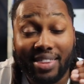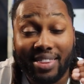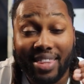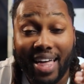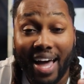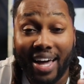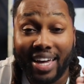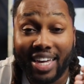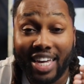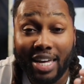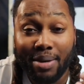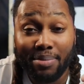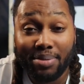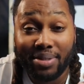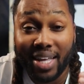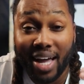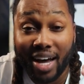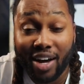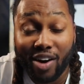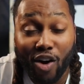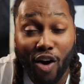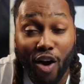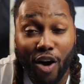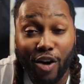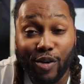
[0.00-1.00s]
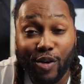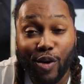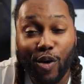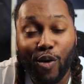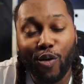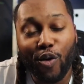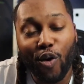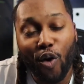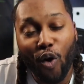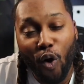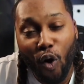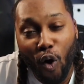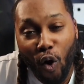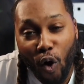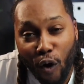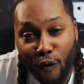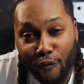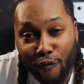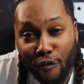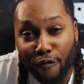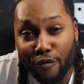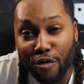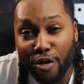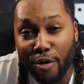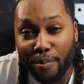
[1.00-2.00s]
that keeps that car note
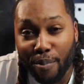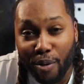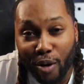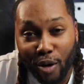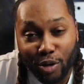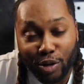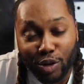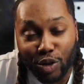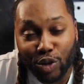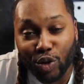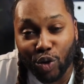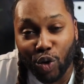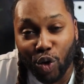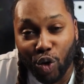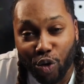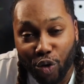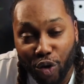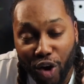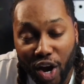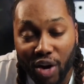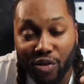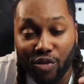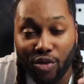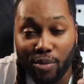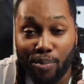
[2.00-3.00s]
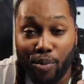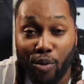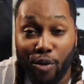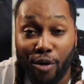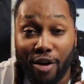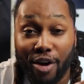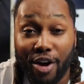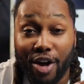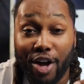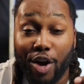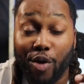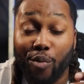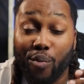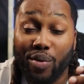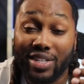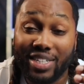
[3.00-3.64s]
off of your personal credit report,